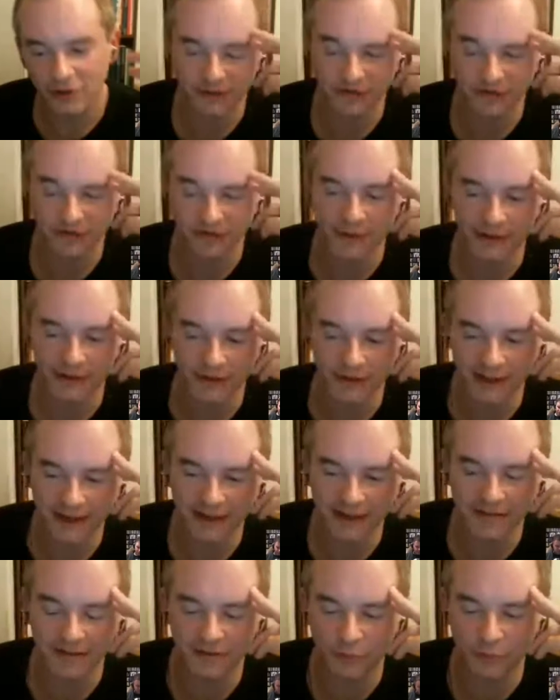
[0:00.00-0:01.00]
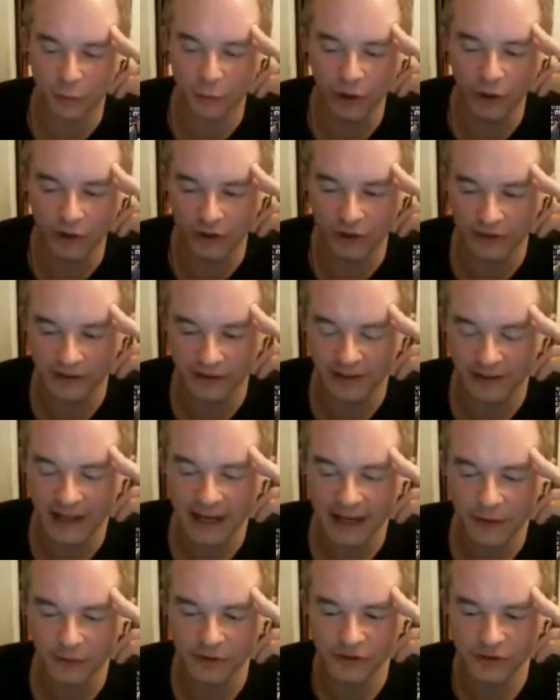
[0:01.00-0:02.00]
I mean, like, it's this word, this
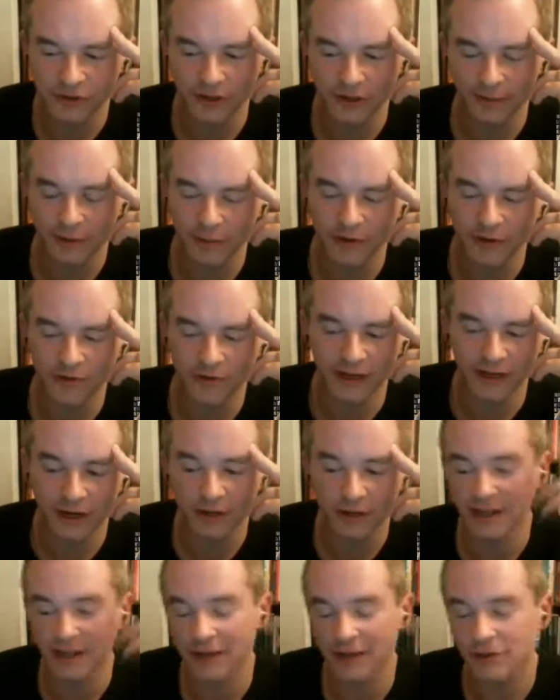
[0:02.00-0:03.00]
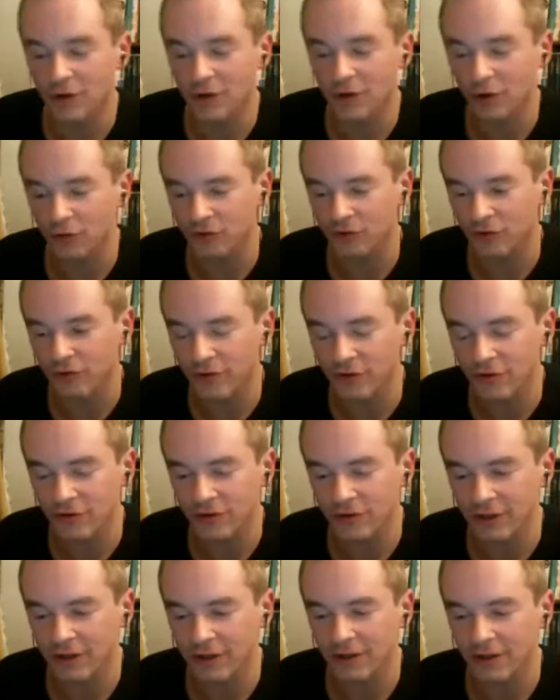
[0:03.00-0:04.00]
language, too. I mean, when you say taking their culture
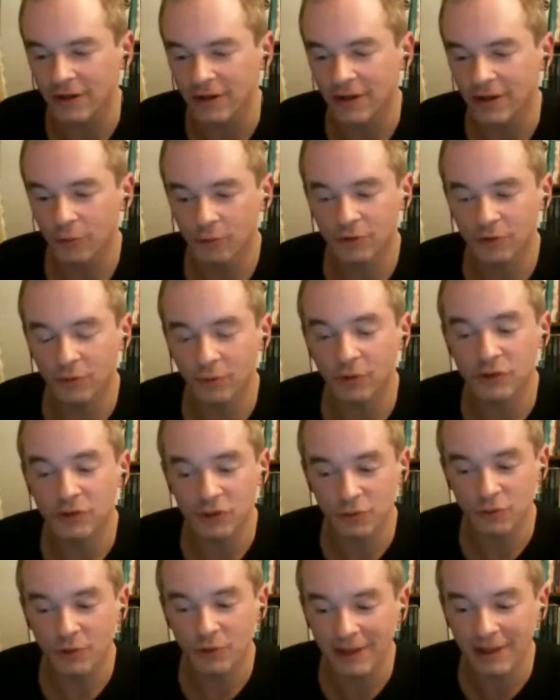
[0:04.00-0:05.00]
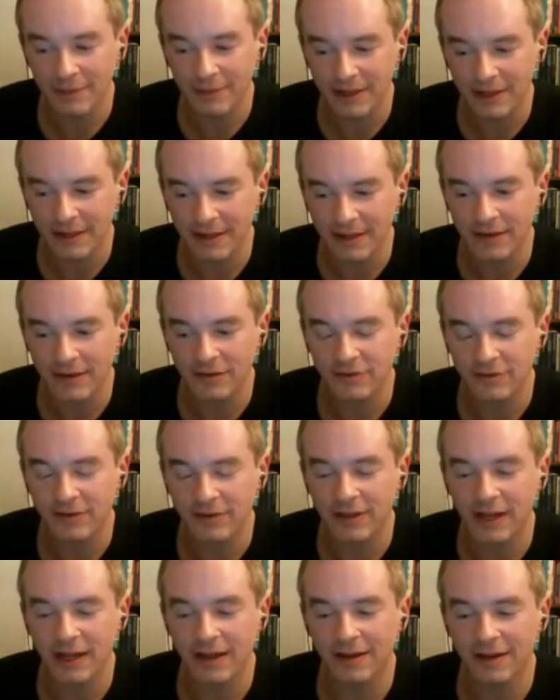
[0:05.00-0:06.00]
seriously, what you really mean is,
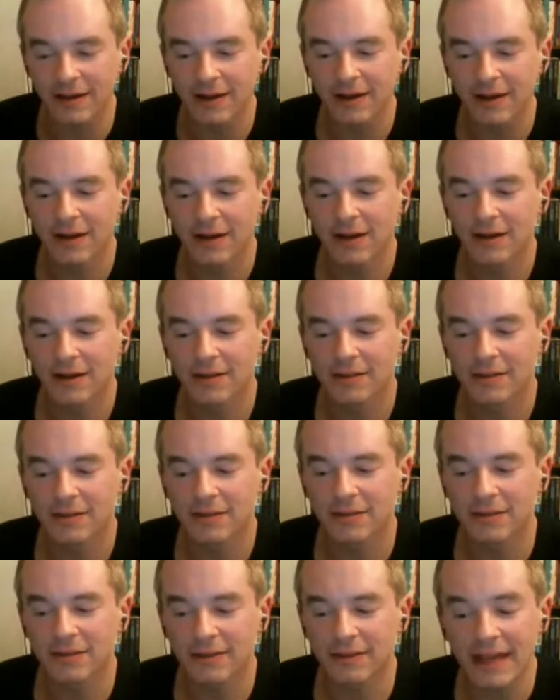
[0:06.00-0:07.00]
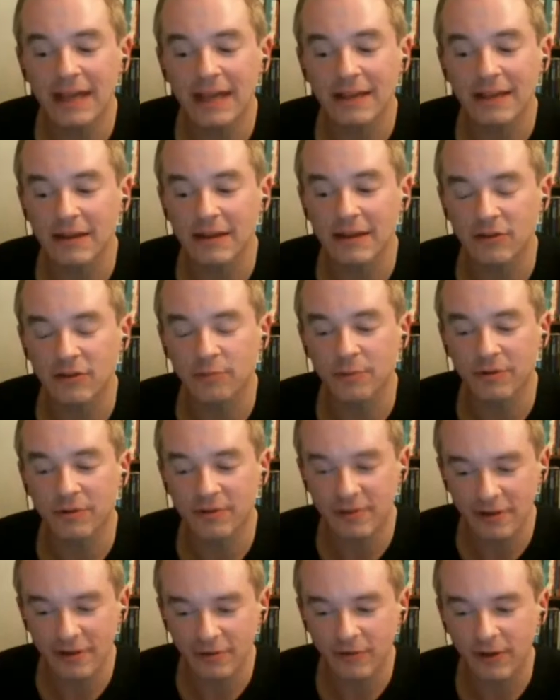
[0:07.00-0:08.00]
like, taking these
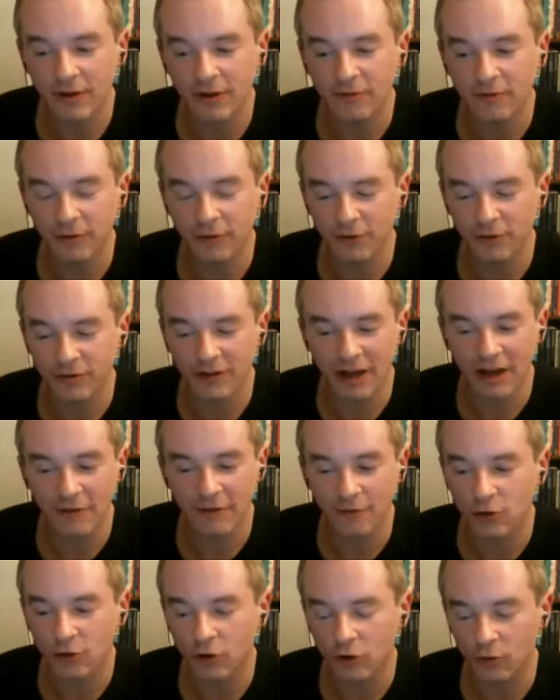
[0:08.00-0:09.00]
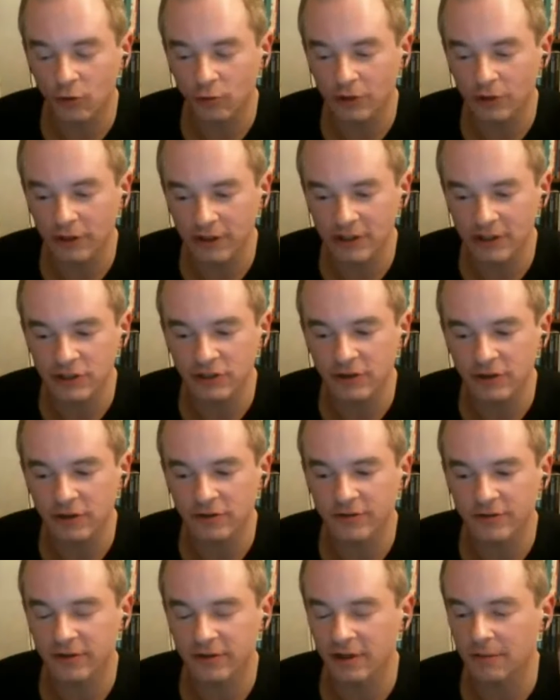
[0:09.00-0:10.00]
specific philosophical,
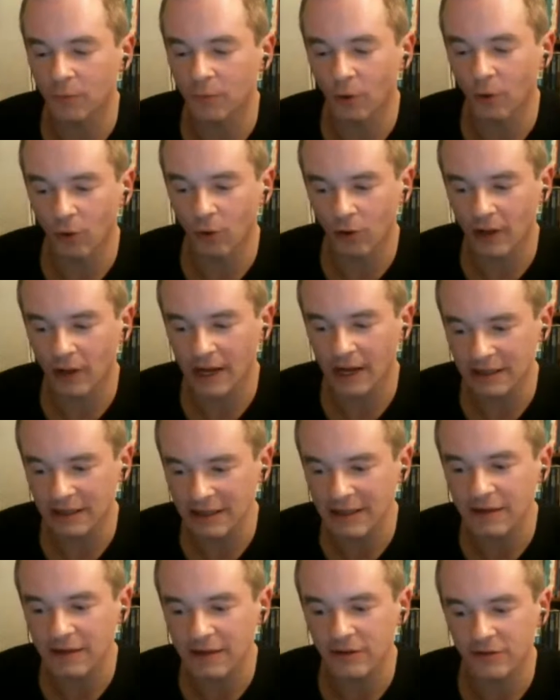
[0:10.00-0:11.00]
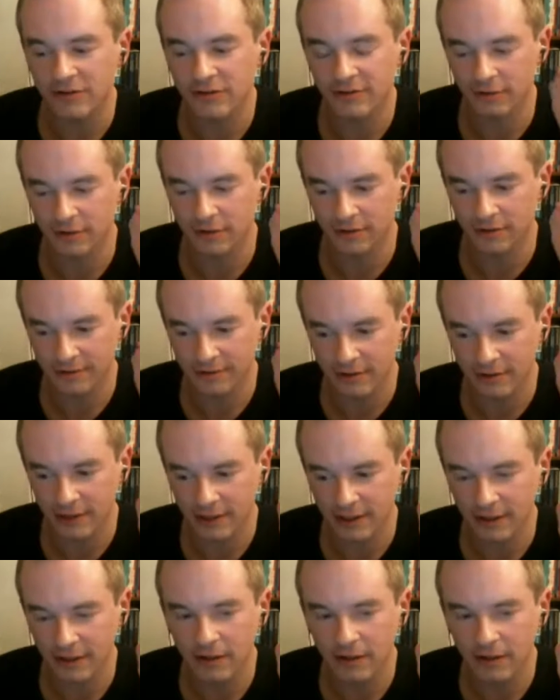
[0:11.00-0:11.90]
religious, and moral ideas seriously.